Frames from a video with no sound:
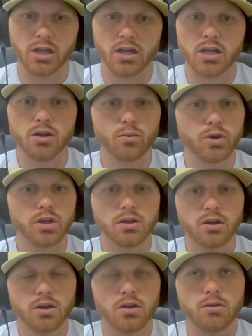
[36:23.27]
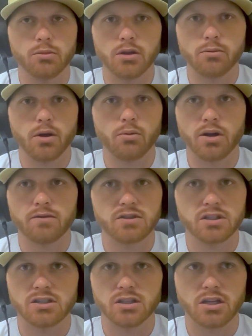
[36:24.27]
And again, me and my wife
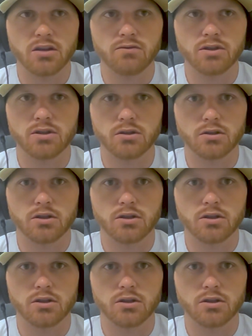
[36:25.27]
didn't even